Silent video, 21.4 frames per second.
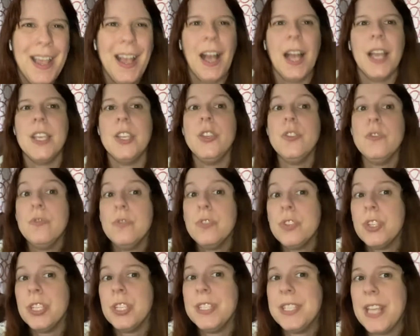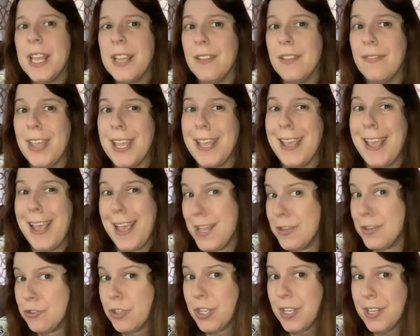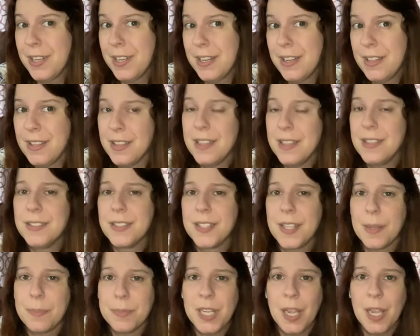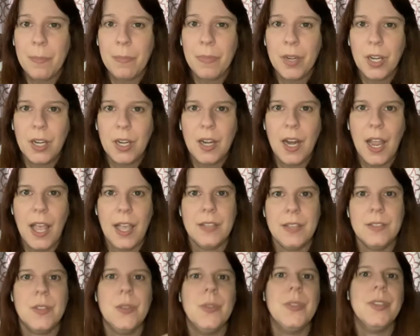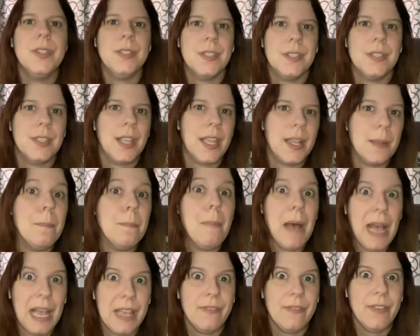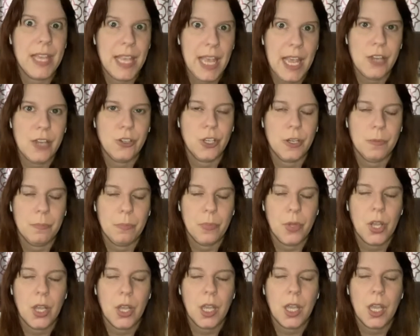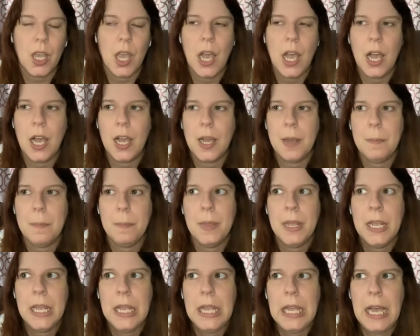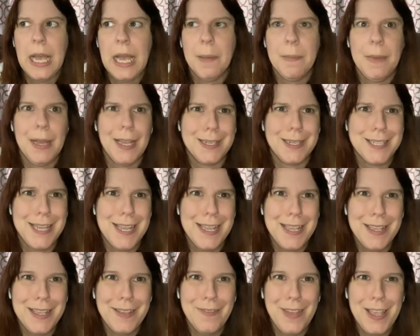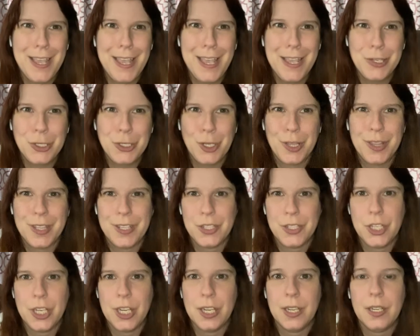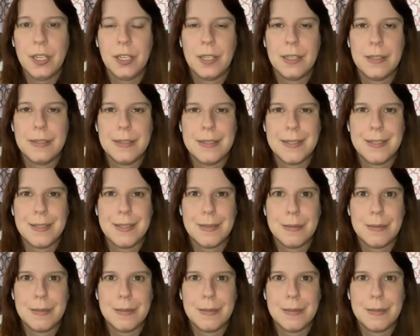usually take a vacation in September, and so this is like my vacation book. I'm not taking a vacation this year because